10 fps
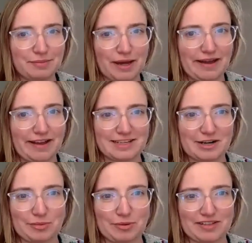Bad
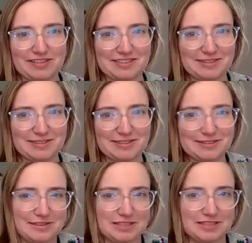Axe
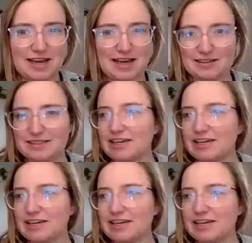Enterprises. It's not